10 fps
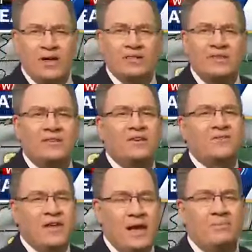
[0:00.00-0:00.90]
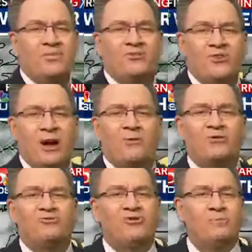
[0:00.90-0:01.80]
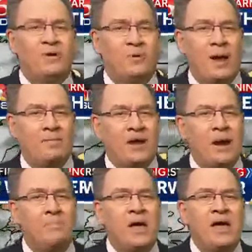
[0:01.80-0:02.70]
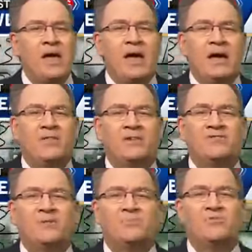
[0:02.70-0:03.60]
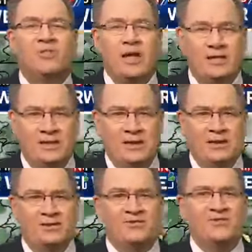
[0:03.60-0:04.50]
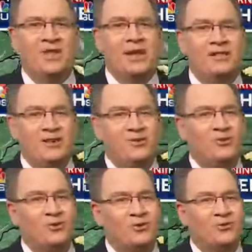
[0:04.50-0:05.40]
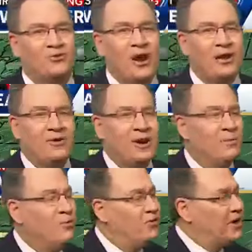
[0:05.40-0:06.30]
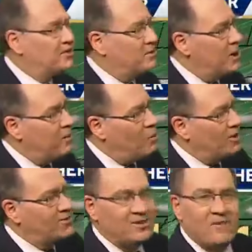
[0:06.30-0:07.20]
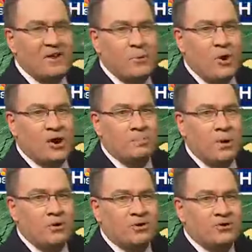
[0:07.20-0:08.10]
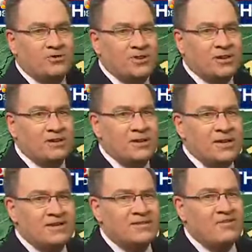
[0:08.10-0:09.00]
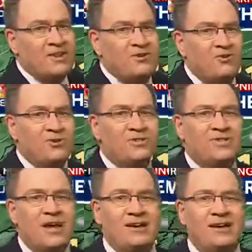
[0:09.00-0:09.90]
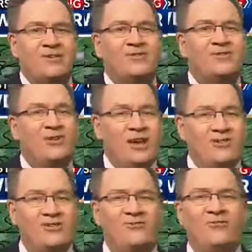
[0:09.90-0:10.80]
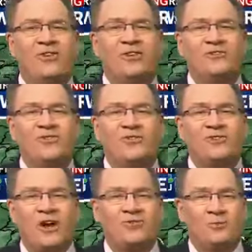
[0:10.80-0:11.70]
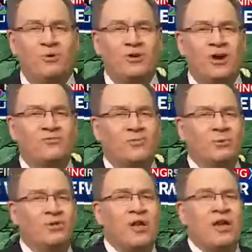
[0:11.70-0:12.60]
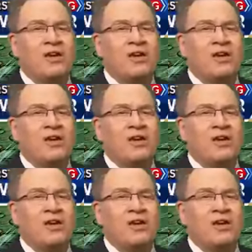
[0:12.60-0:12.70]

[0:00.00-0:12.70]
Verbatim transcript: we get to dinner time, the showers should be wrapping up, and then some slightly slightly cooler and drier air moving in. Tomorrow morning, 71 in Bogalusa, 72 in Slidell, so yes, feeling just a touch more comfortable.